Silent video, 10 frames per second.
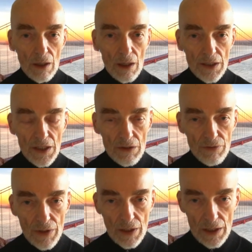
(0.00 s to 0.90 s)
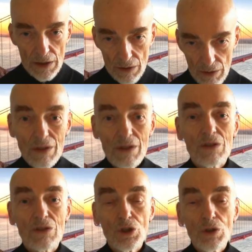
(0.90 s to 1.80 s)
identified
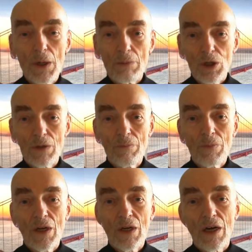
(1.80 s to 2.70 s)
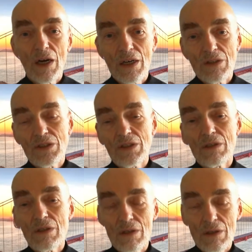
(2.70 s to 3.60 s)
shoe bomber as
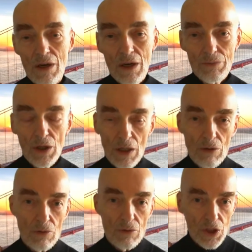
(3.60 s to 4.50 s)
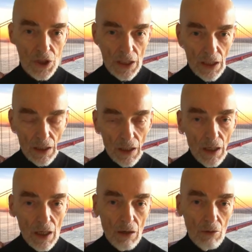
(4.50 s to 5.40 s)
Abderaouf Jdeh.
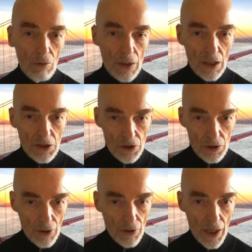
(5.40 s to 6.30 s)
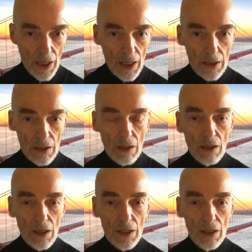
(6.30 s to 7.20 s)
When I saw that,
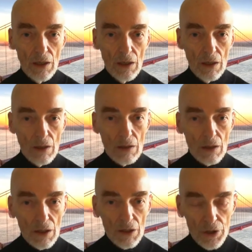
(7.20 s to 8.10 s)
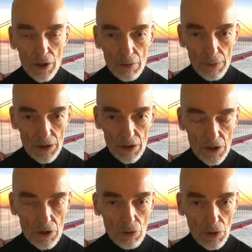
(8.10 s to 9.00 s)
I thought about the
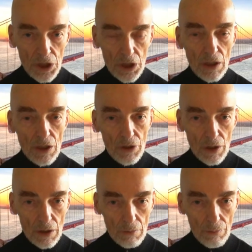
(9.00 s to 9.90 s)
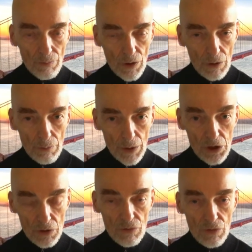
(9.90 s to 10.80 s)
situation, and I thought there are a
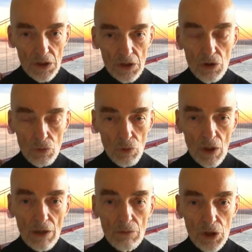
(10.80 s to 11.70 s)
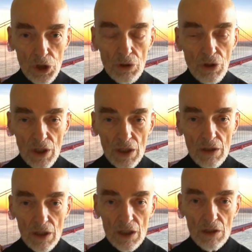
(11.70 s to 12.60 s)
bunch of reasons why we should think
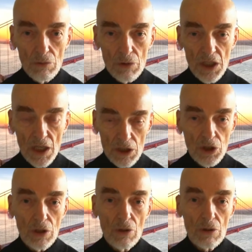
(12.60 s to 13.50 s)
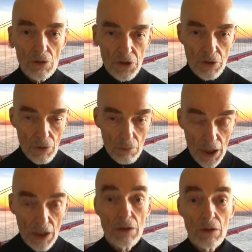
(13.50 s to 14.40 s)
that he was actually also the
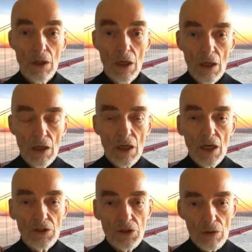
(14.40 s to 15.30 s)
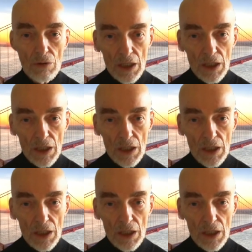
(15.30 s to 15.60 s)
mailer. And so I